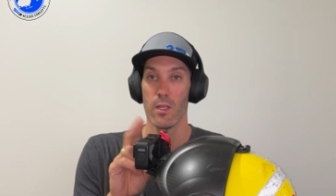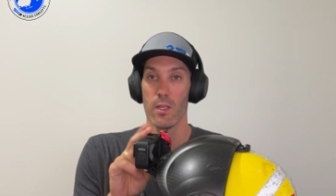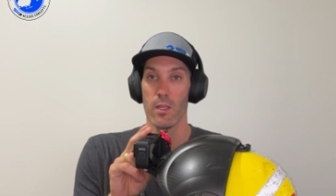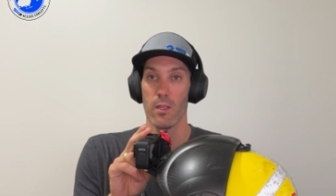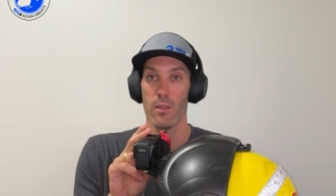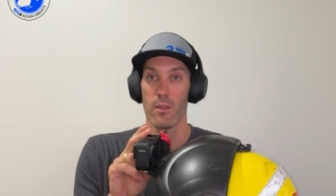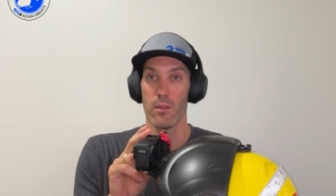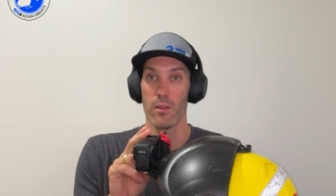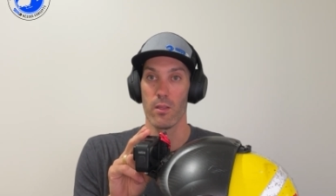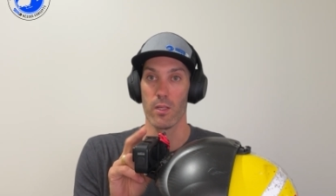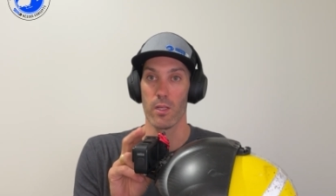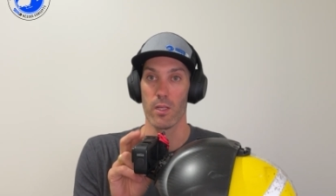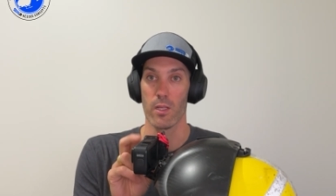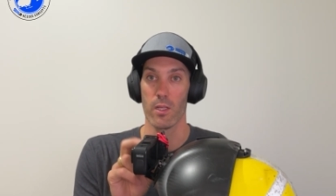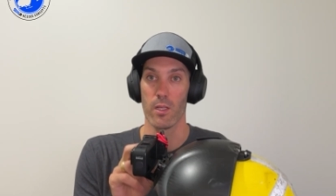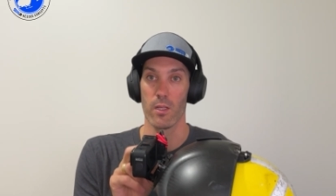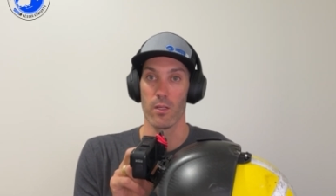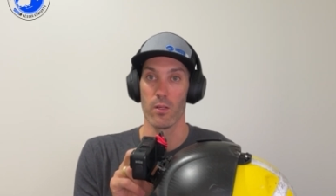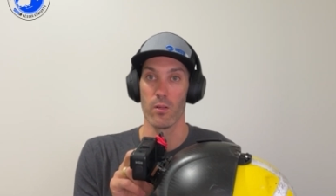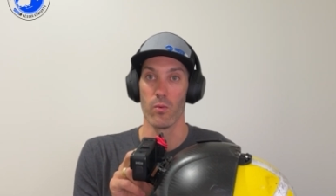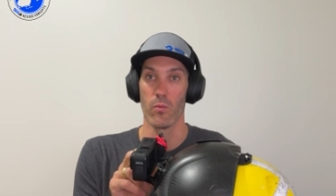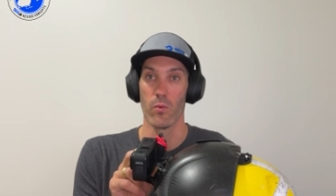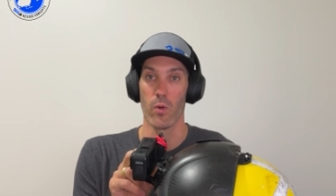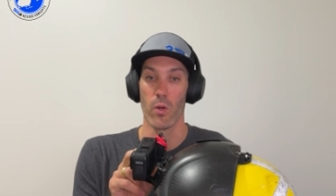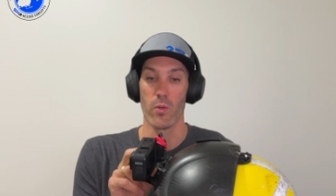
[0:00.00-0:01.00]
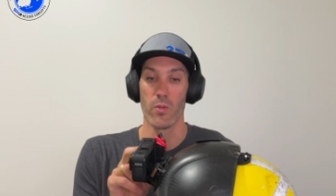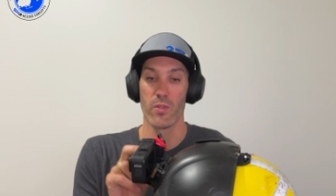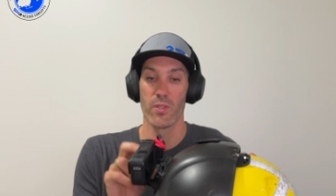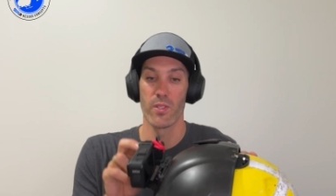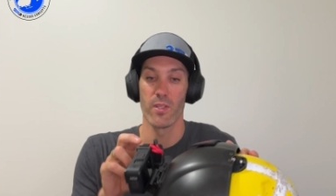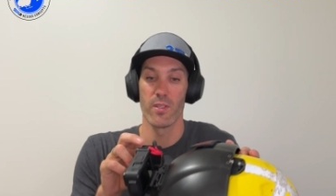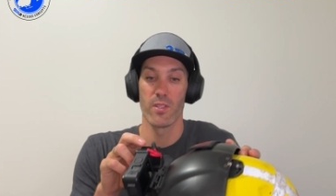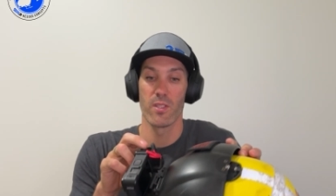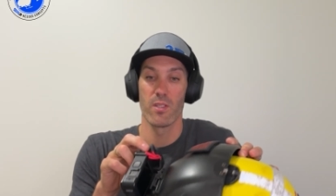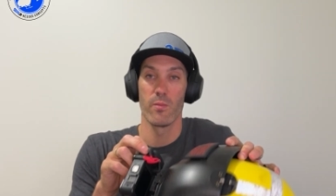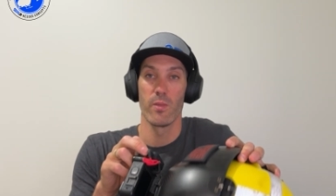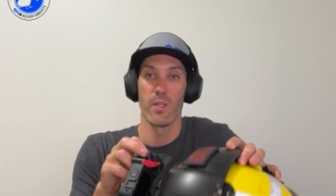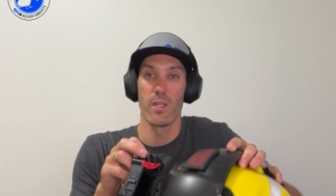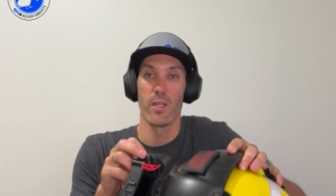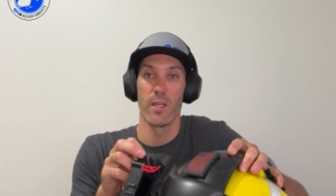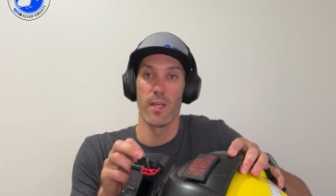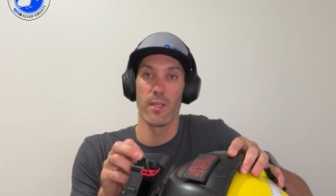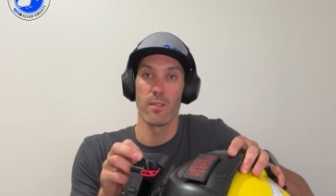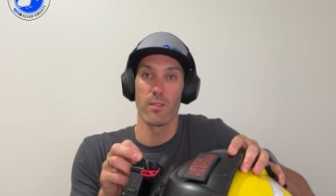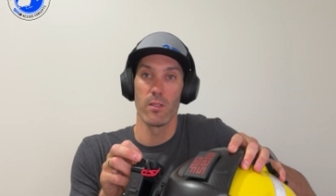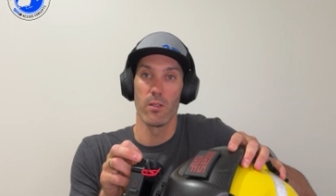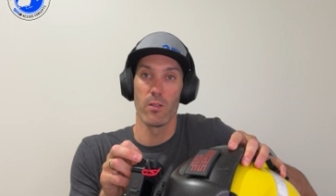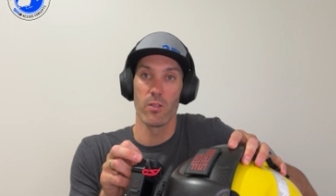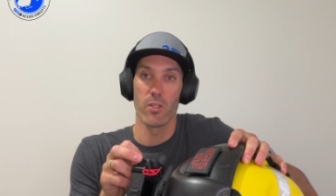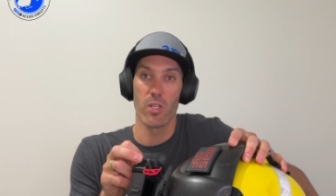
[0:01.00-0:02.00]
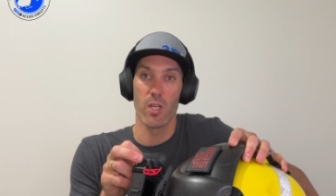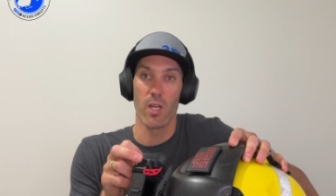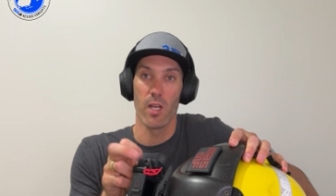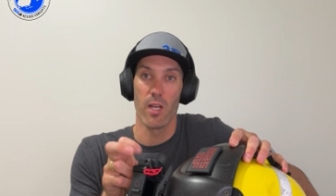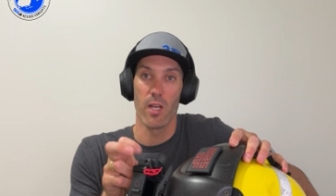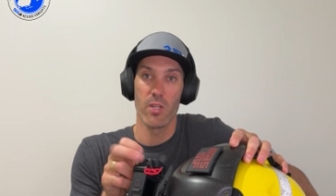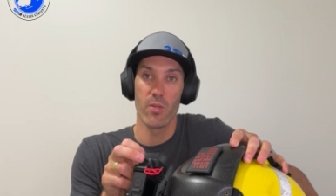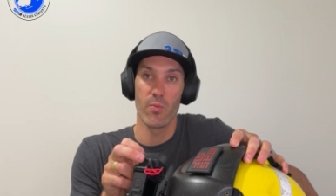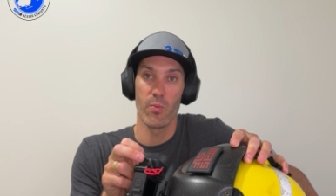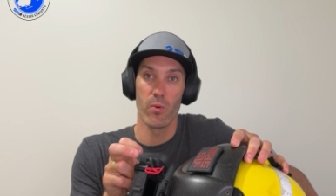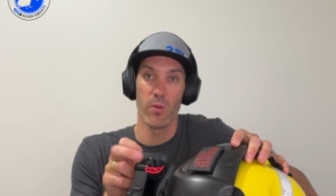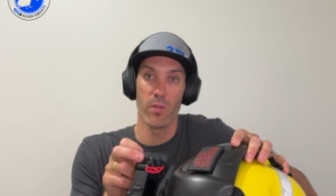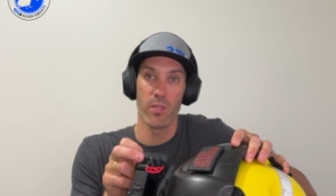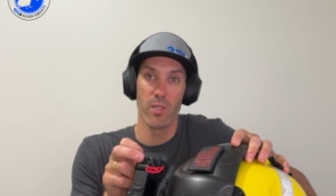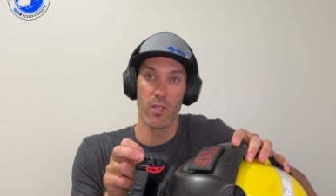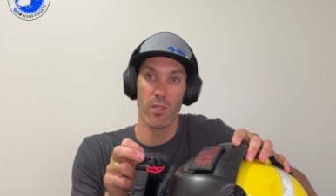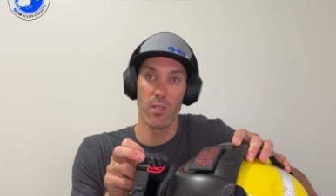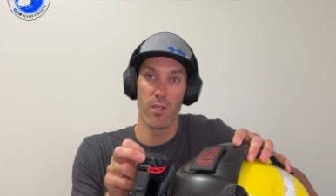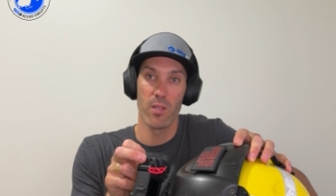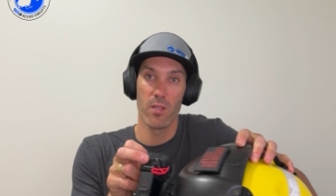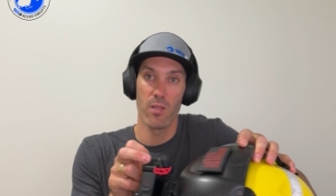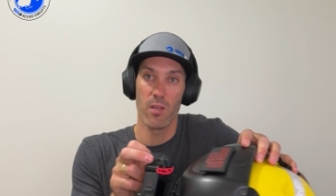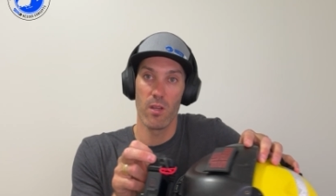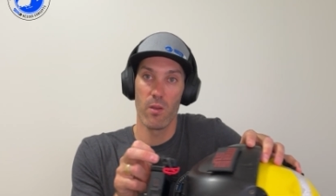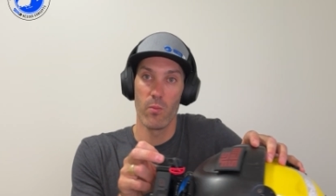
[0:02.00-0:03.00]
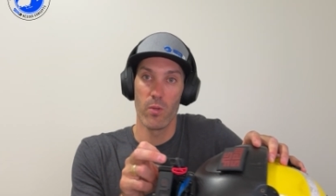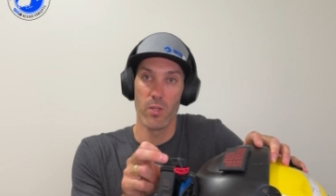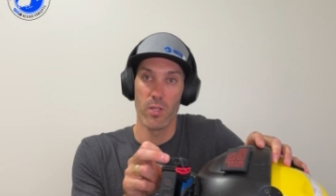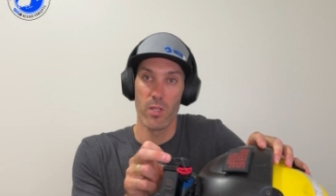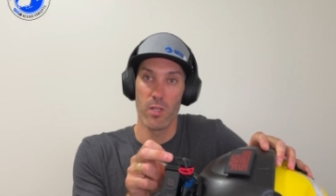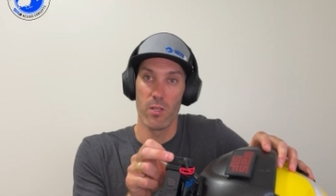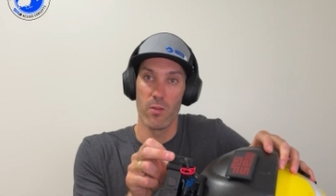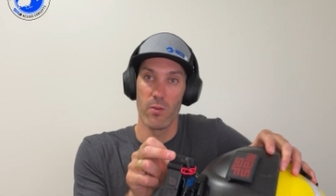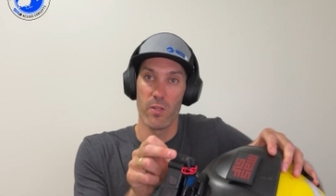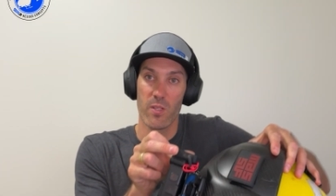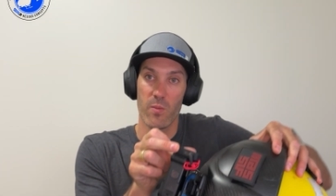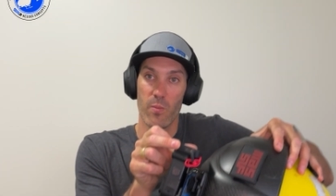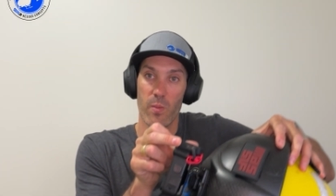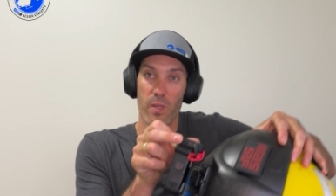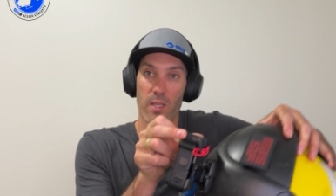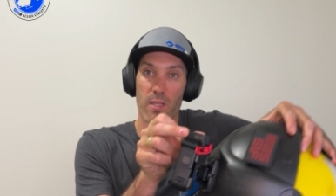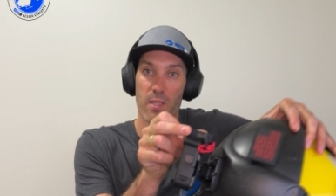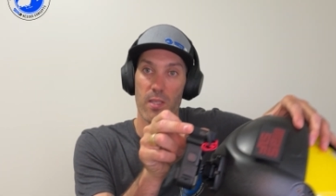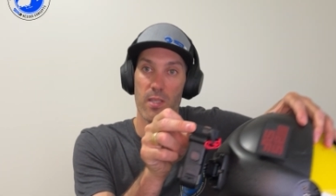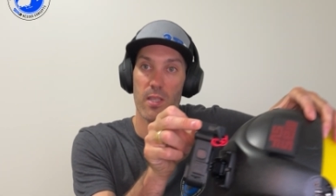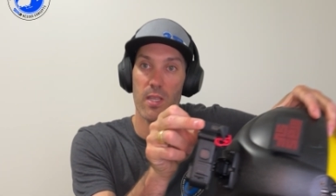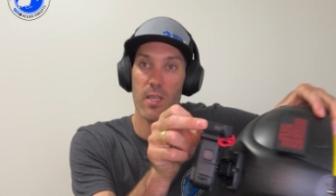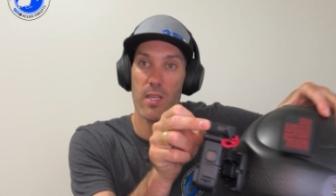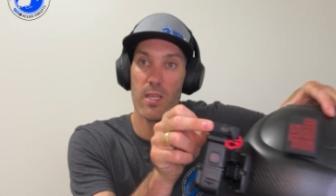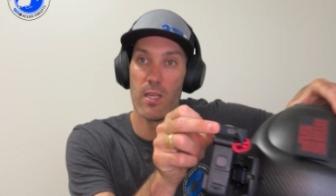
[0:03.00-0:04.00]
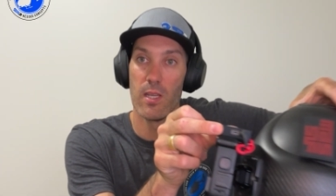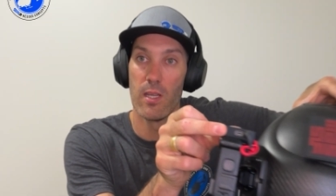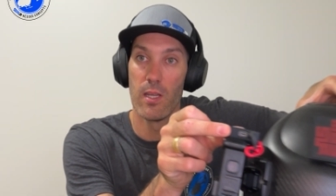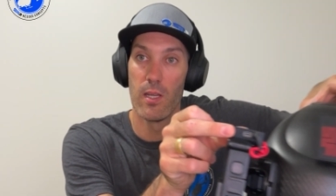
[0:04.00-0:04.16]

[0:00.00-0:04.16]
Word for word: the Rode system, it has little charge ports on the top, which are USB-C,